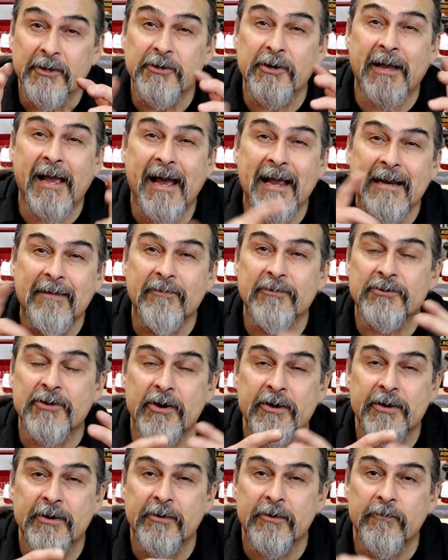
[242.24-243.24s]
You can't even
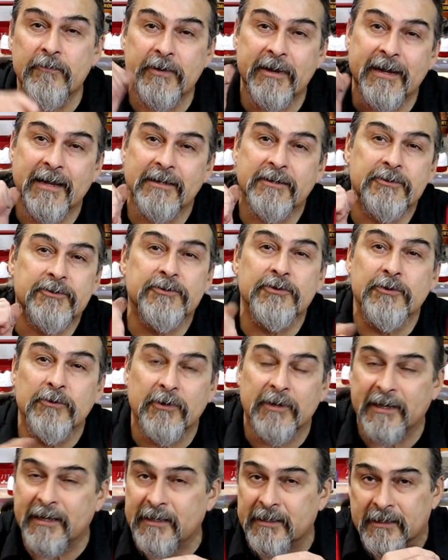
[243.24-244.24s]
turn it over to get the
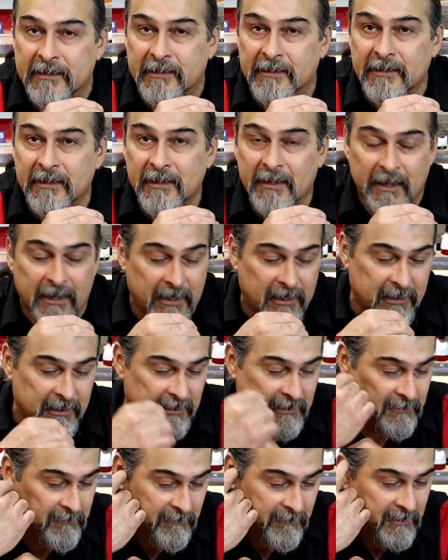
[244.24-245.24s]
tool in.
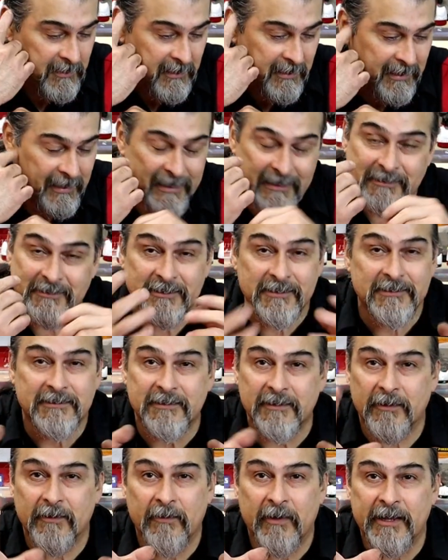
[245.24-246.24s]

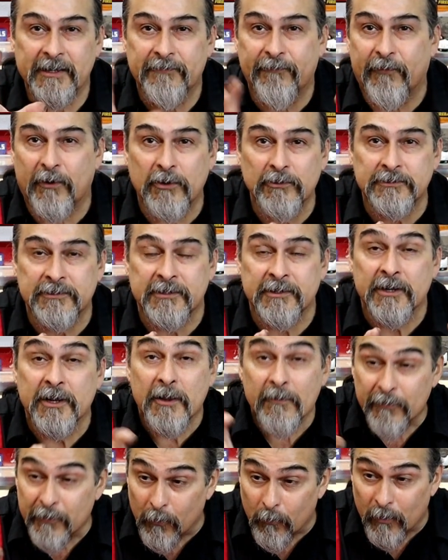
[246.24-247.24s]
It's frozen.
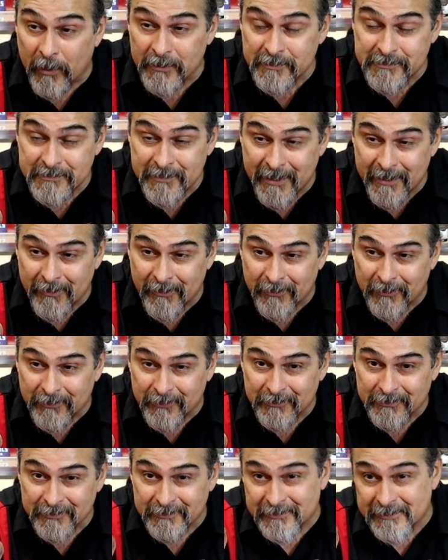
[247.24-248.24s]
The ones that
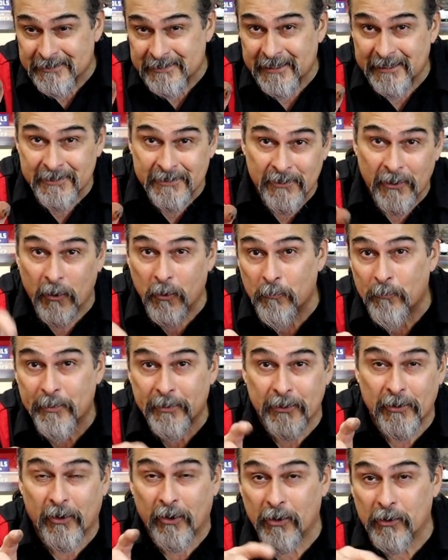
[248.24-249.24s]
are sitting open
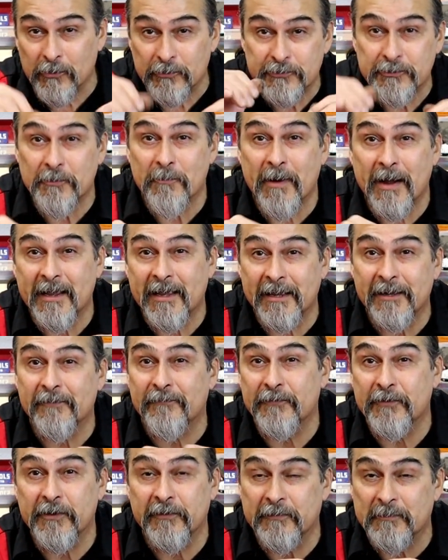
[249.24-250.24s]
or closed, you might get a
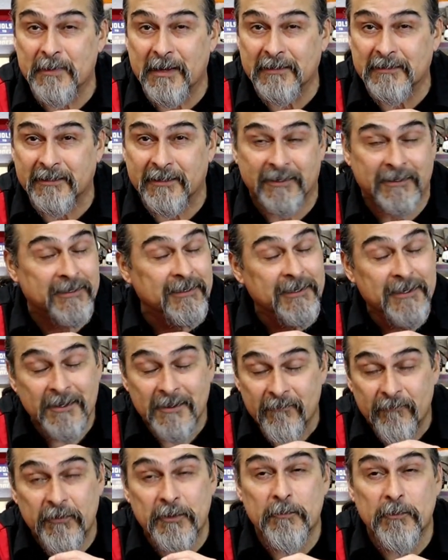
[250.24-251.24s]
few of them out there.
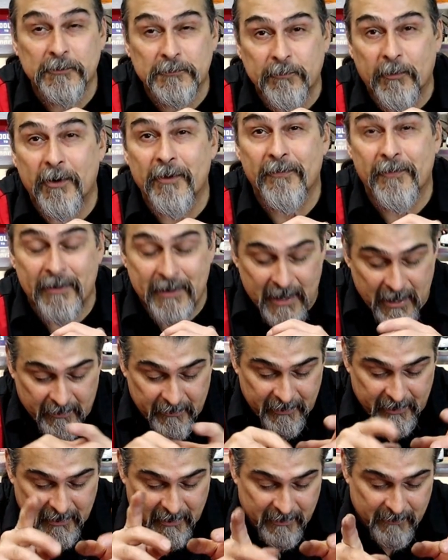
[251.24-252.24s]
For the most part, they're not
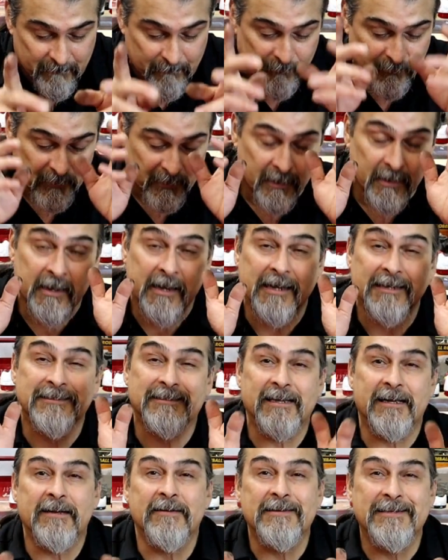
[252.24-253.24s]
going to come.
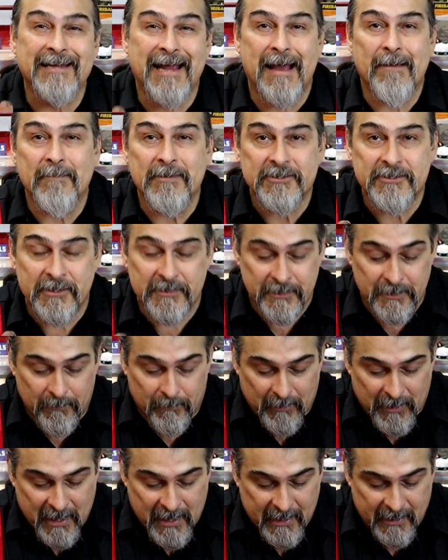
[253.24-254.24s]
Instead of damaging the
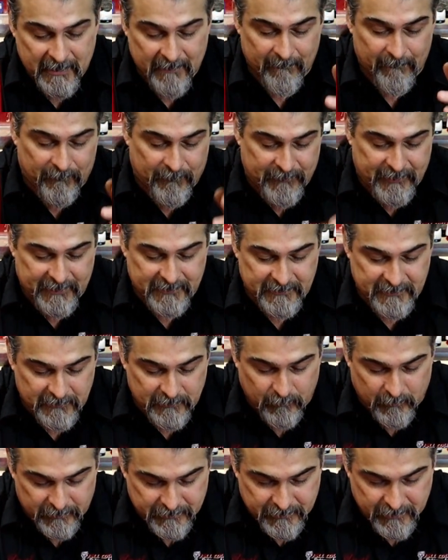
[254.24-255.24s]
block, this is
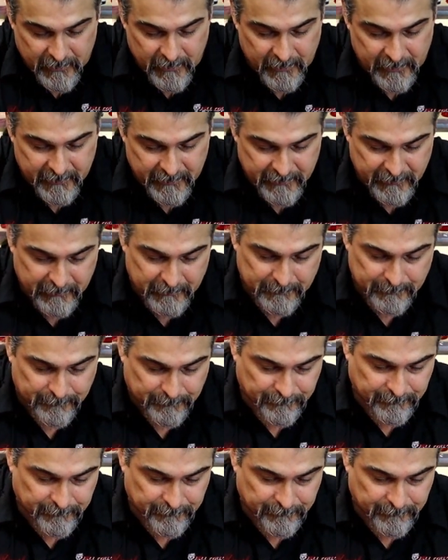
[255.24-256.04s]
what you're going to do.